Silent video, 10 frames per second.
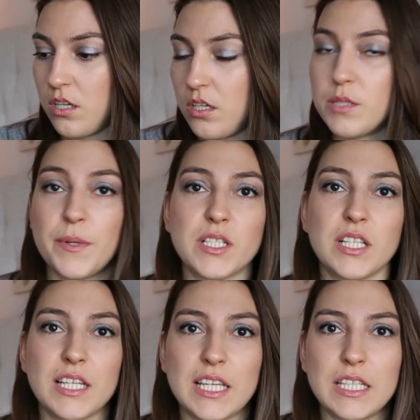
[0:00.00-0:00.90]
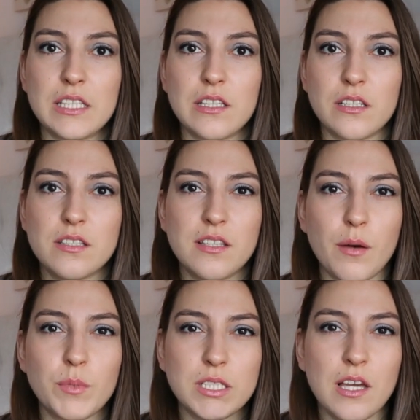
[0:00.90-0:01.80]
especially like in the
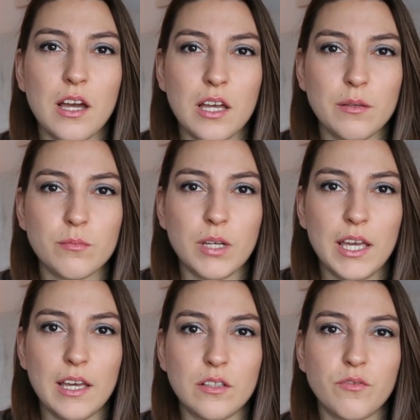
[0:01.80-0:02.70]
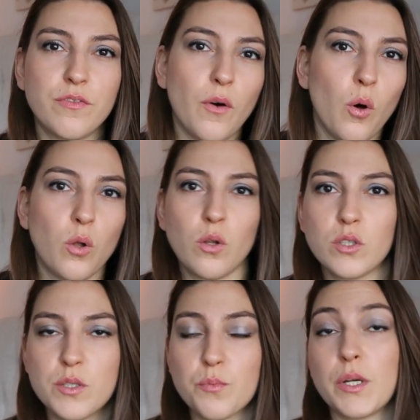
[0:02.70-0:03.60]
summertime and fall,
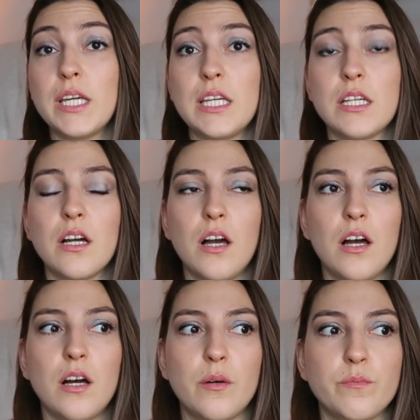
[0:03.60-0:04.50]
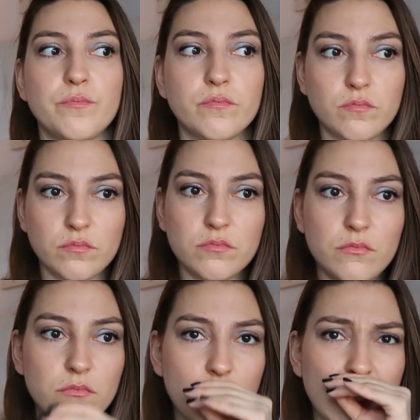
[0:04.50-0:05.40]
spring,
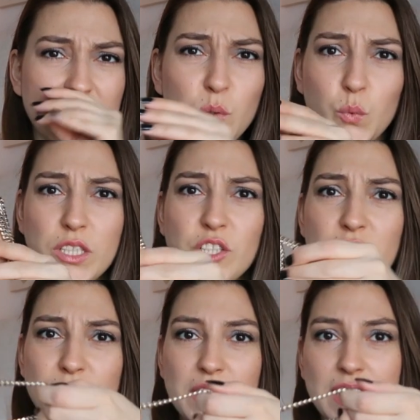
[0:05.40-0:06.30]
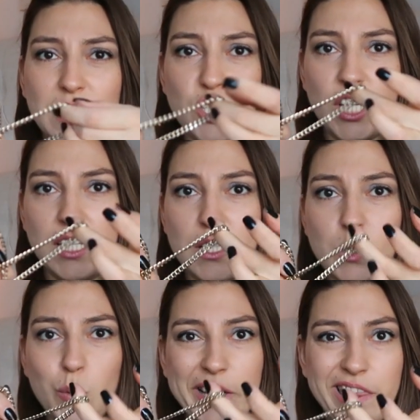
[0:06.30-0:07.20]
because in winter I feel like the chain is
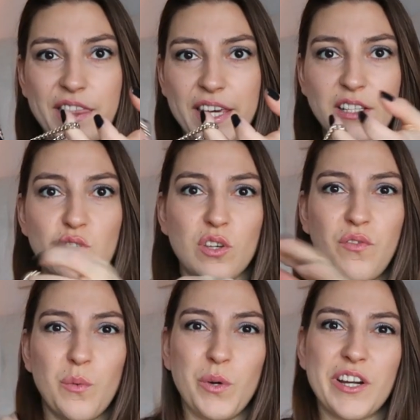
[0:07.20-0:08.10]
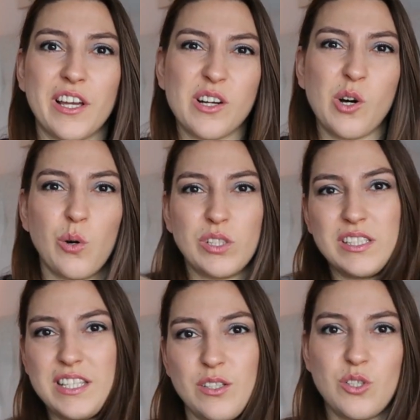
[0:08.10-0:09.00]
quite thin, so if I'm wearing a coat it
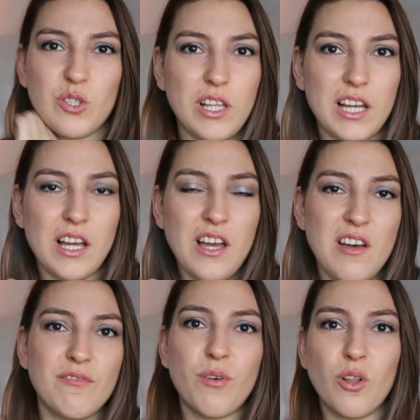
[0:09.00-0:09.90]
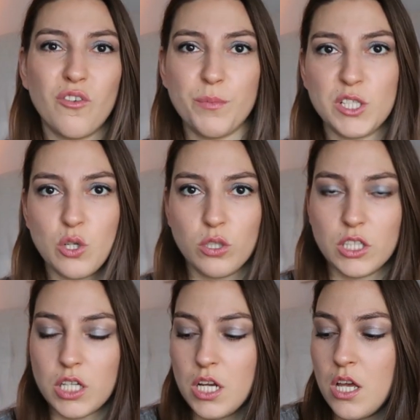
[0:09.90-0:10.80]
tends to like fall off my
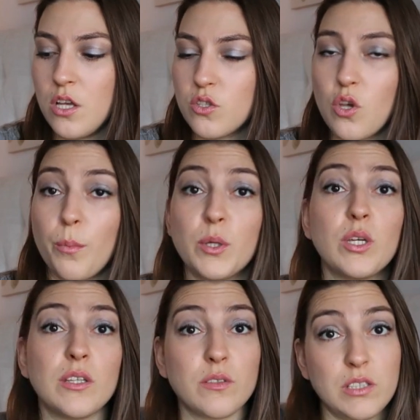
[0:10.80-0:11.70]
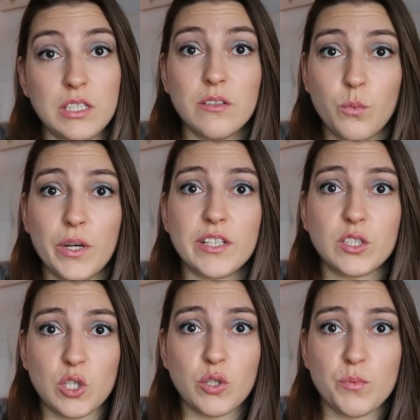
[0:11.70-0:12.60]
shoulder. So but you can wear it
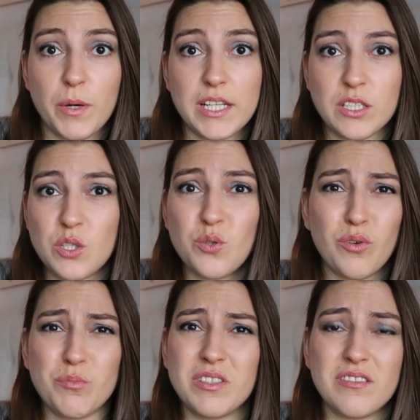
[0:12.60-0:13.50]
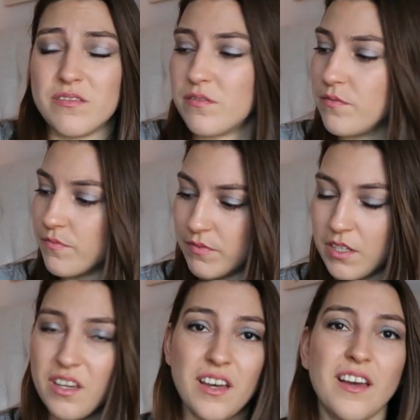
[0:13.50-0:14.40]
crossbody too. I mean,
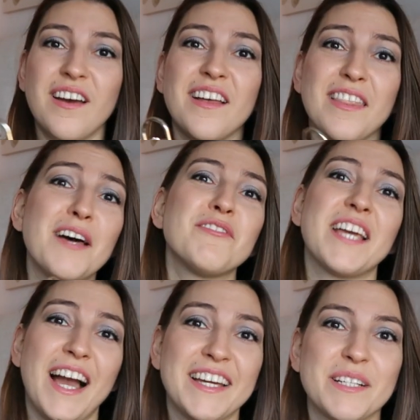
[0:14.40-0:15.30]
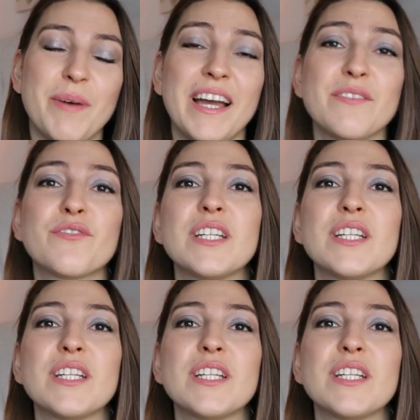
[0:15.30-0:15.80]
lovely item. I